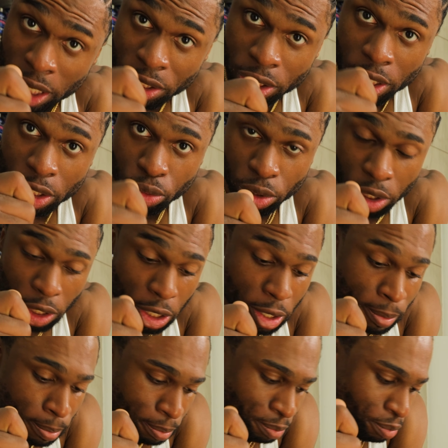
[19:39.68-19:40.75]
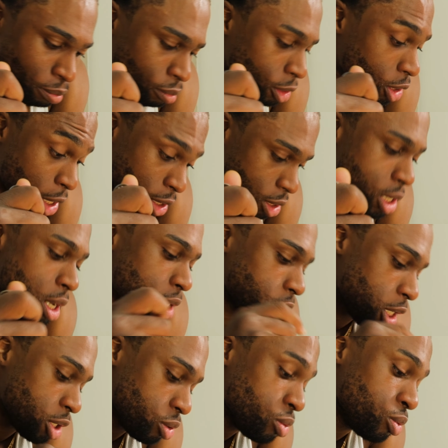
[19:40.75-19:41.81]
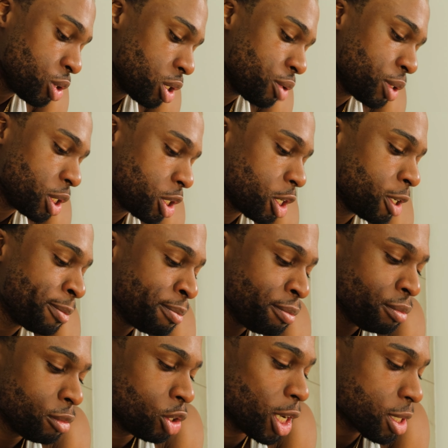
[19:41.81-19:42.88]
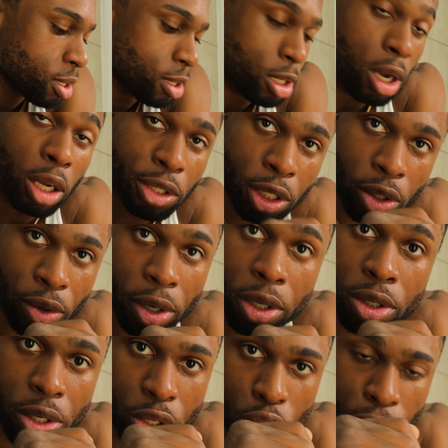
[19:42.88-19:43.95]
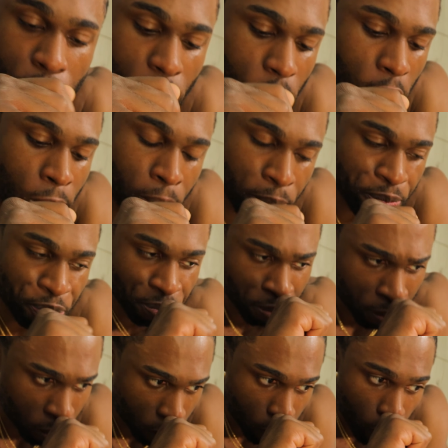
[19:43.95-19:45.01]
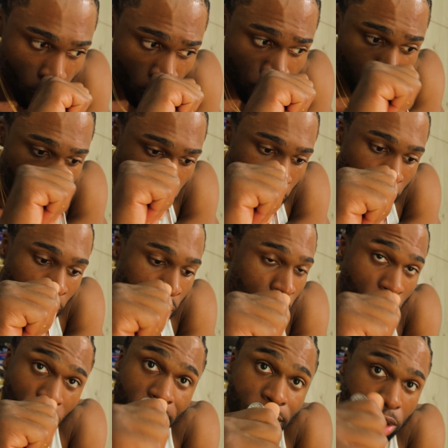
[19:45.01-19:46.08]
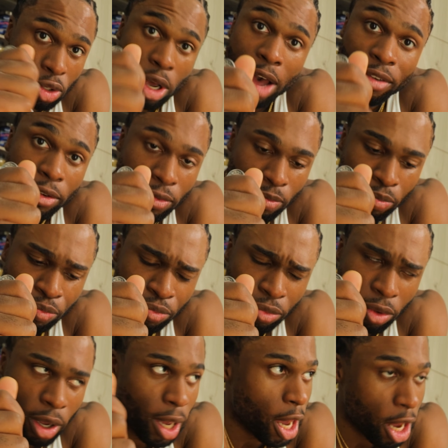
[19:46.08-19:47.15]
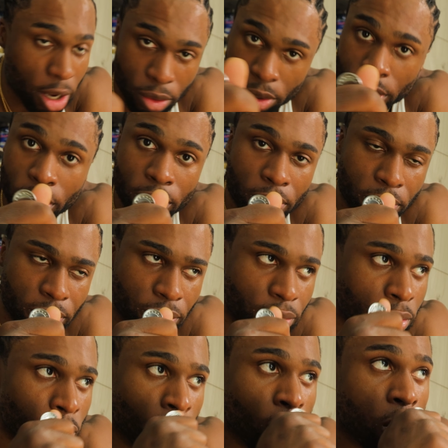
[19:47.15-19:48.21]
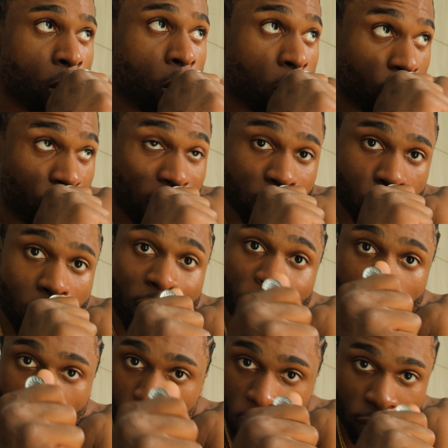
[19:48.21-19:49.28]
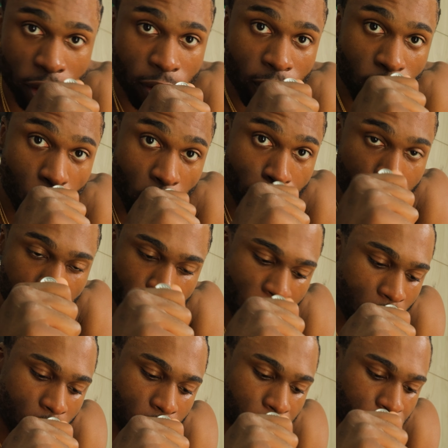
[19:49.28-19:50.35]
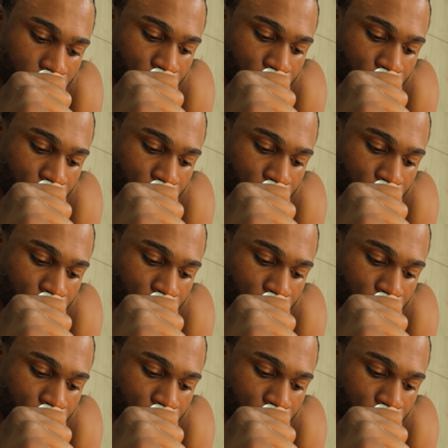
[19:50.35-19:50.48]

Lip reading: actually tastes really good. It tastes really, really good. You guys can see all the ingredients are super clean. If you guys do have a hankering, or if you guys do have a craving for a Big Mac,